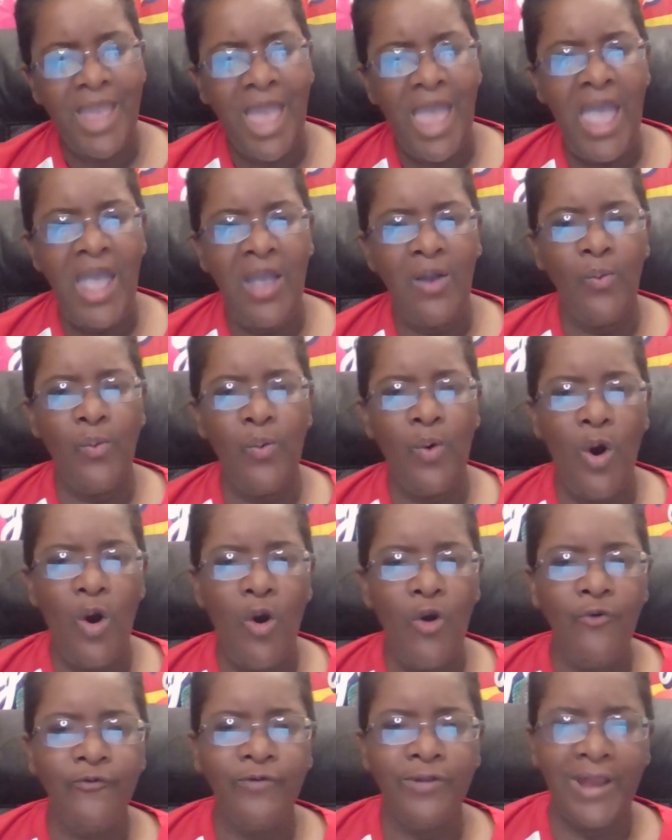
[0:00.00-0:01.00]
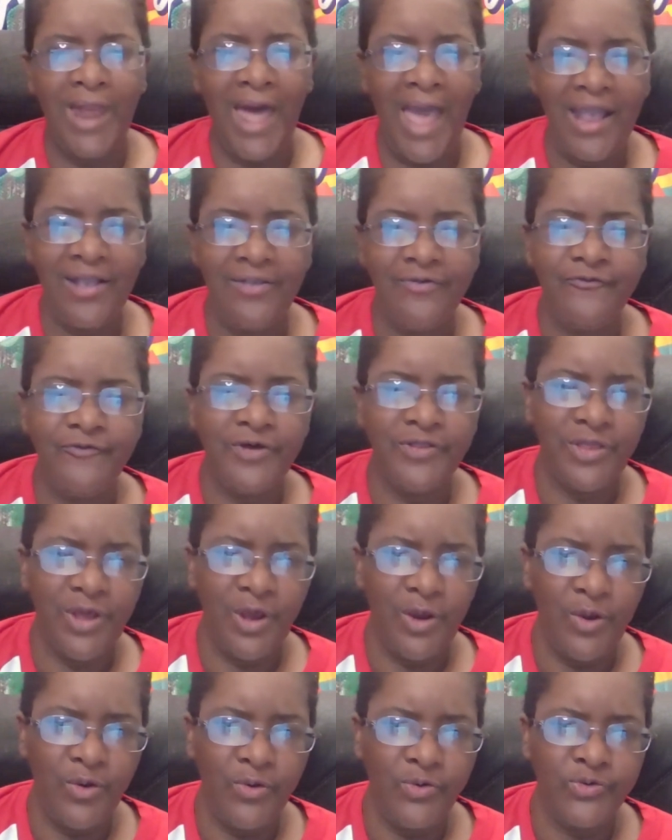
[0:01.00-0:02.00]
and wove light for
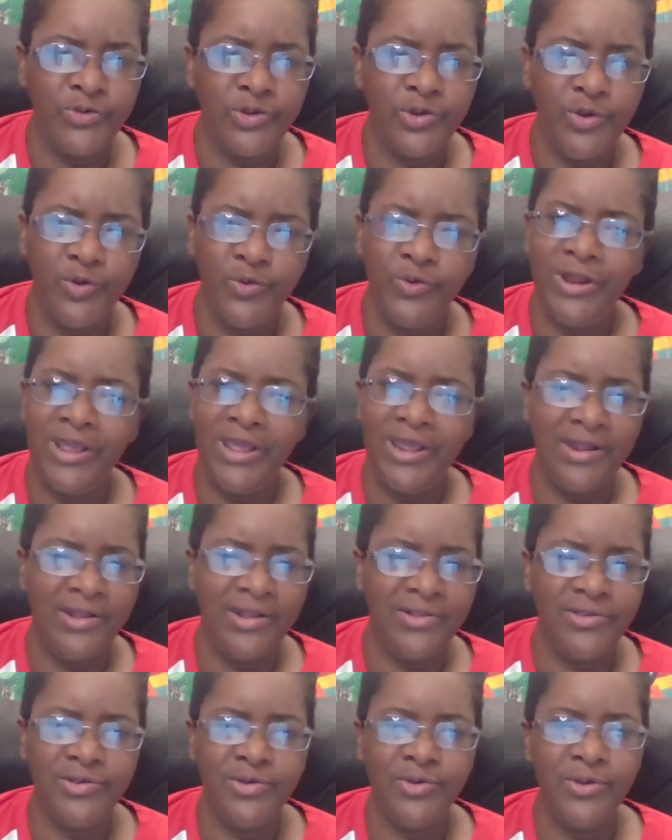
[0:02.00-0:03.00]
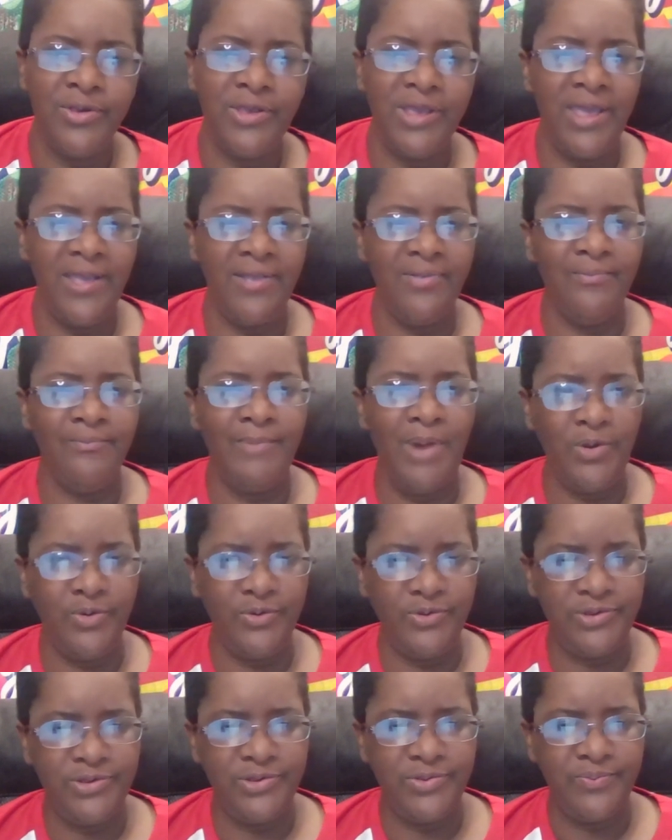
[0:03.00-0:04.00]
those who needed it
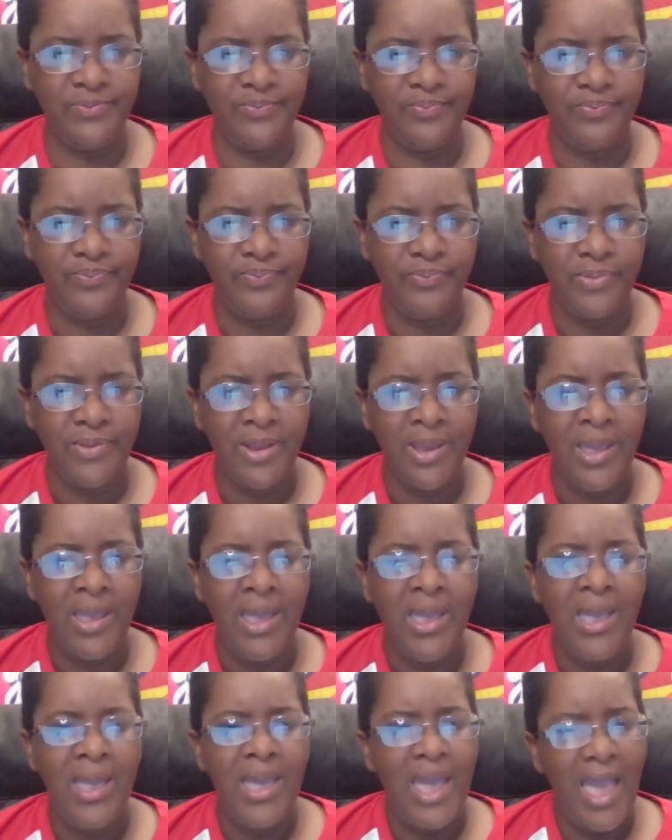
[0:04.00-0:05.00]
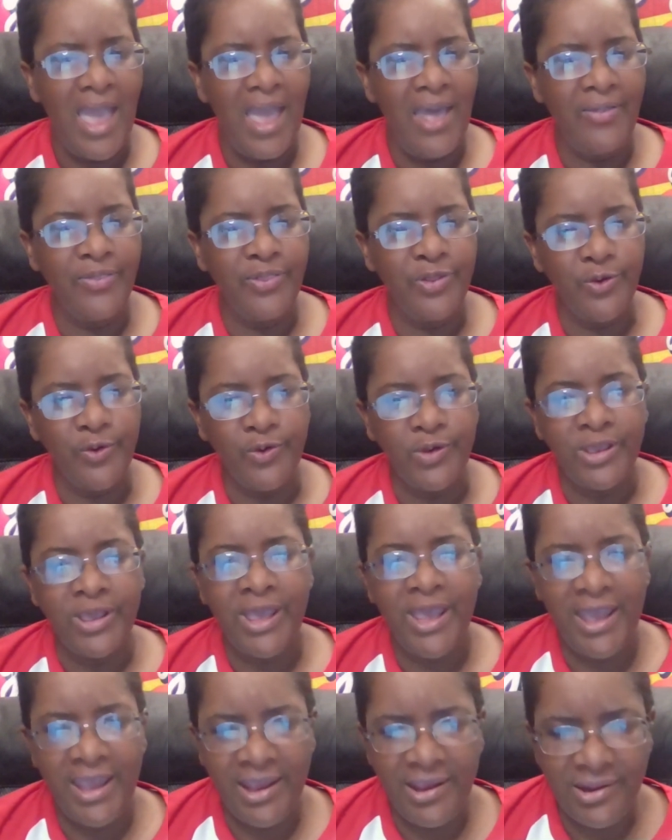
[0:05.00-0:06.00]
most. And through
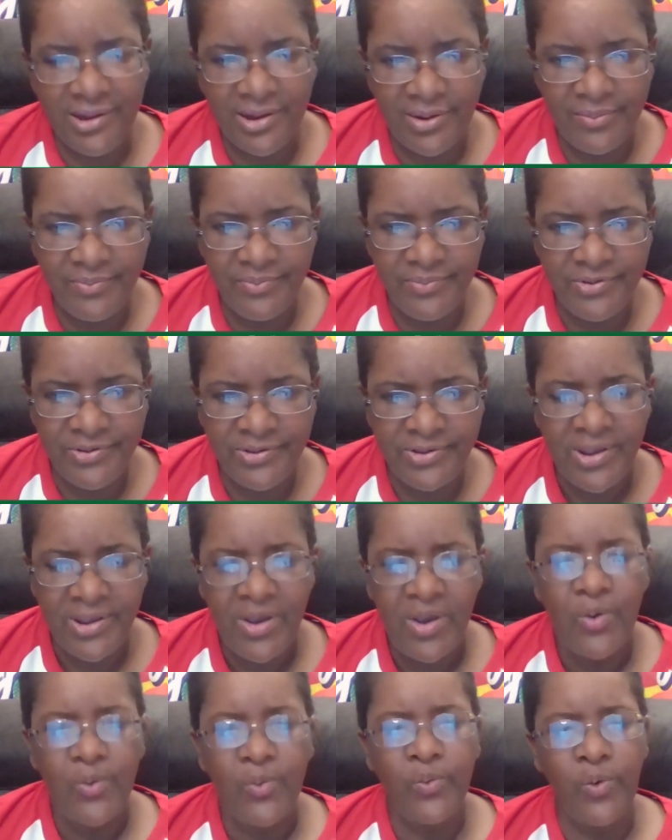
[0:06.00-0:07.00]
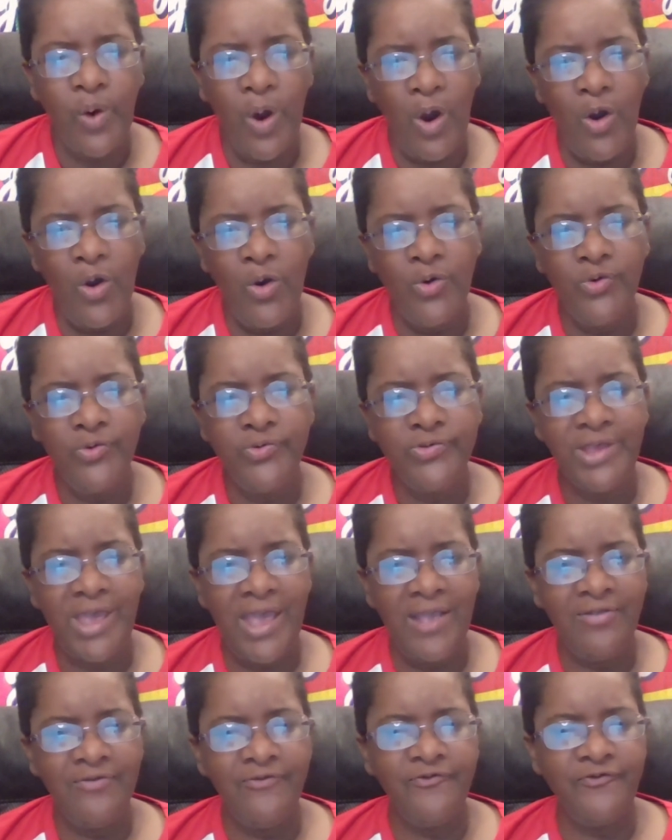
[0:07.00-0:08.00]
kingdoms rose
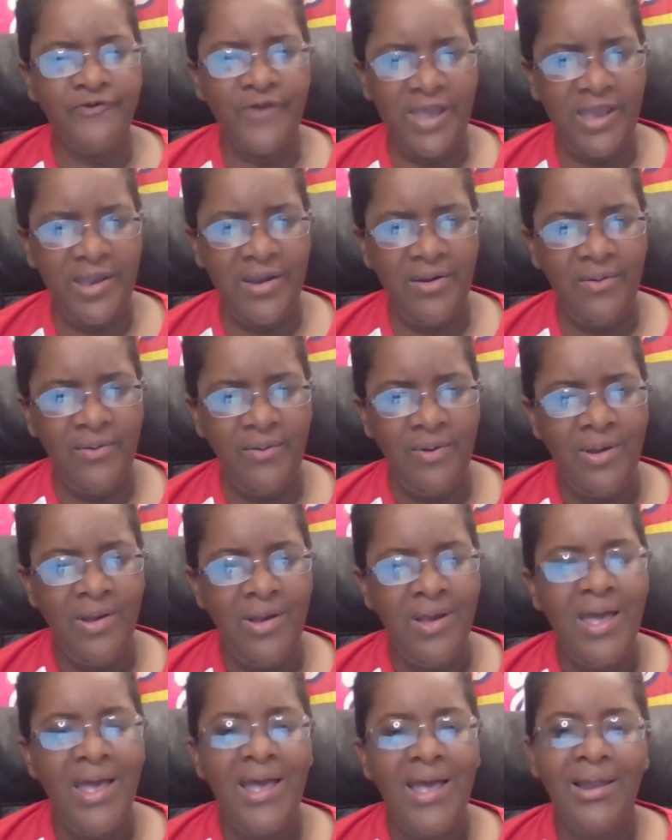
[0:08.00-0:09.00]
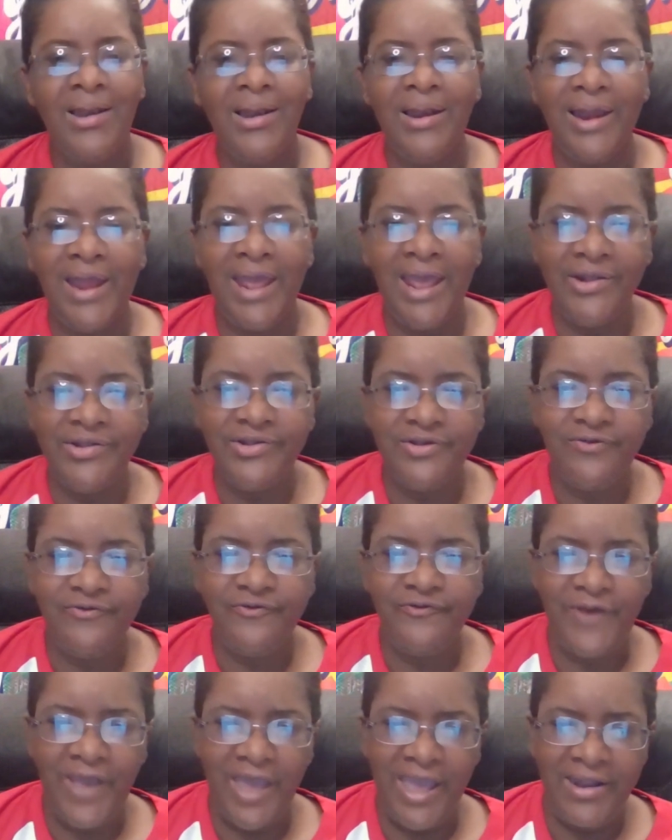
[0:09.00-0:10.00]
and fell, legends
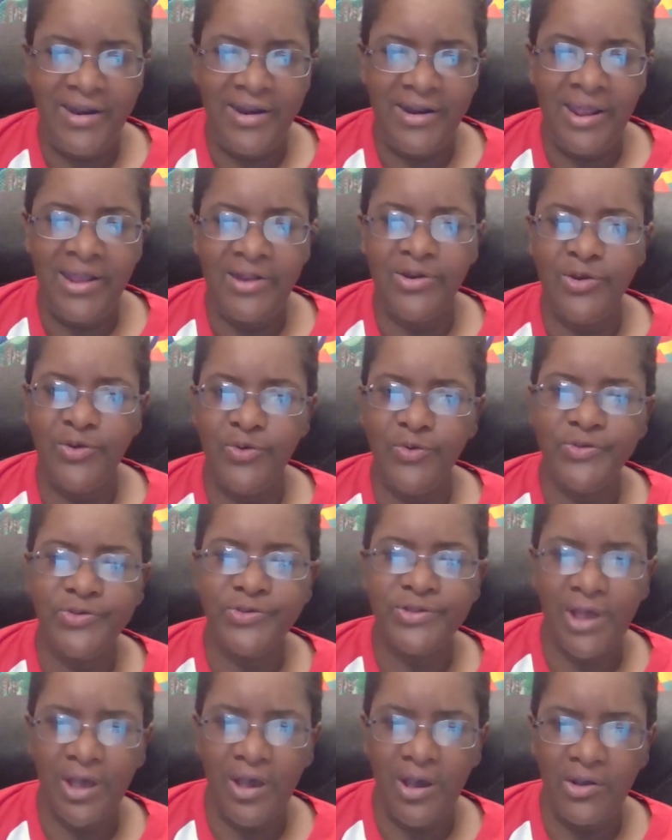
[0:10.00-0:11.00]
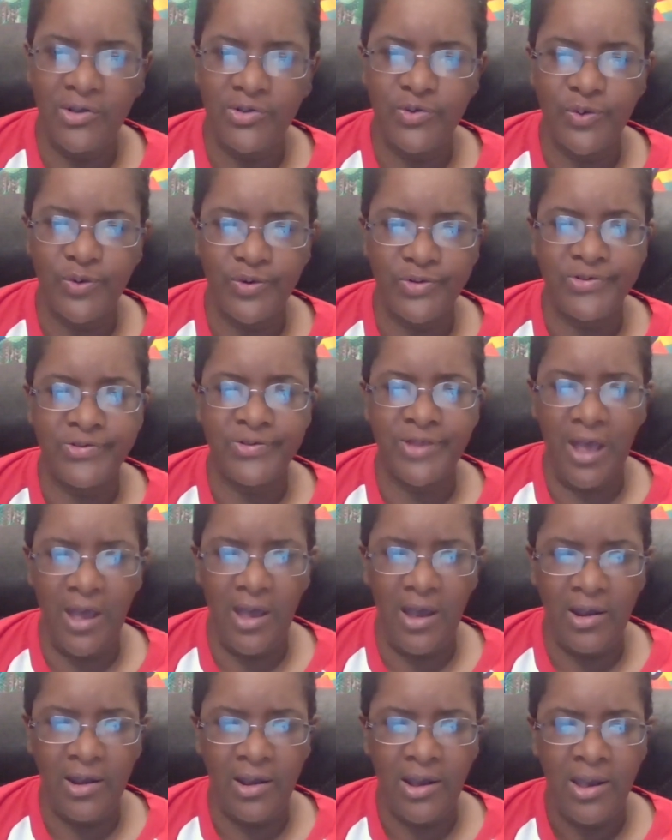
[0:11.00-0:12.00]
faded and new songs were
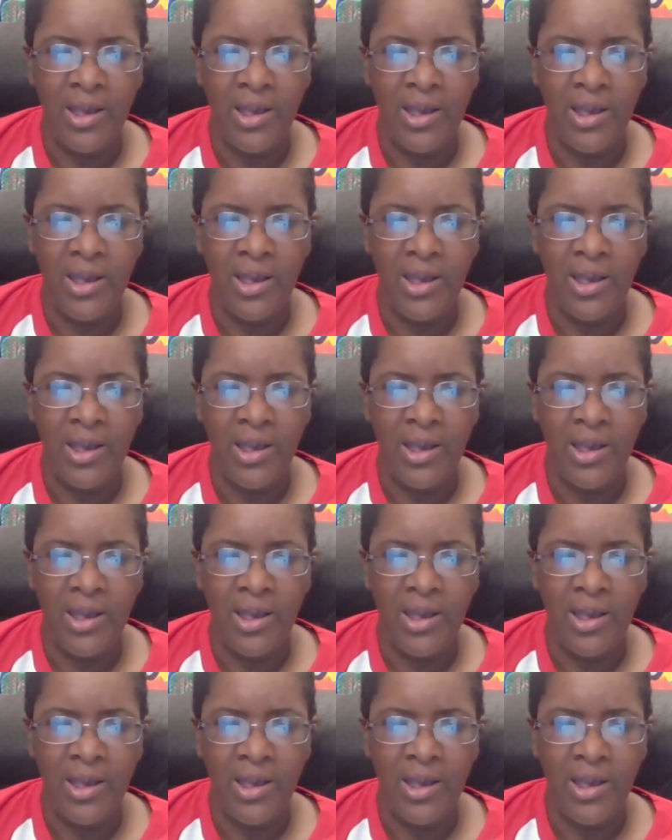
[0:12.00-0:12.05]
sung.